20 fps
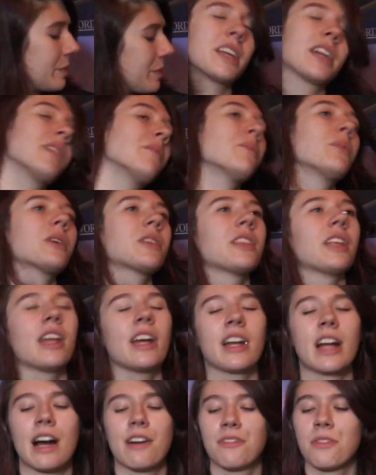Second book that
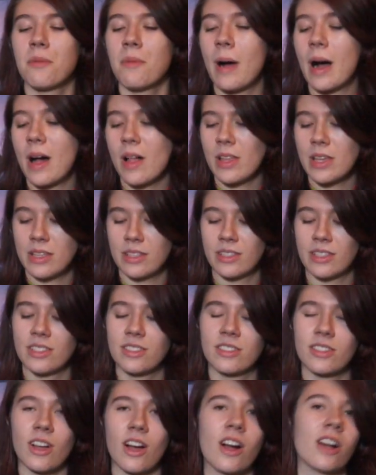I got from Ollie's
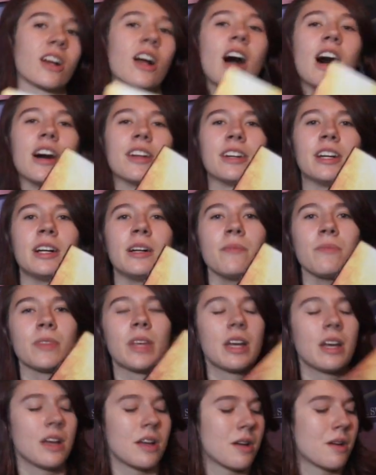is Arcana
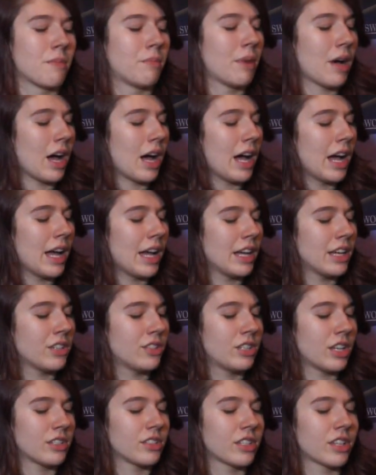by
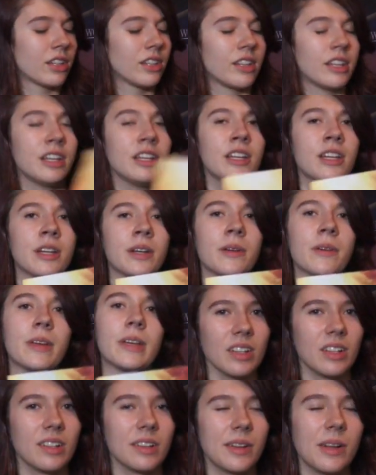Jessica Leake.
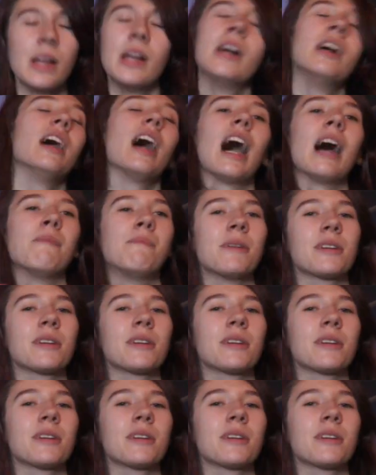I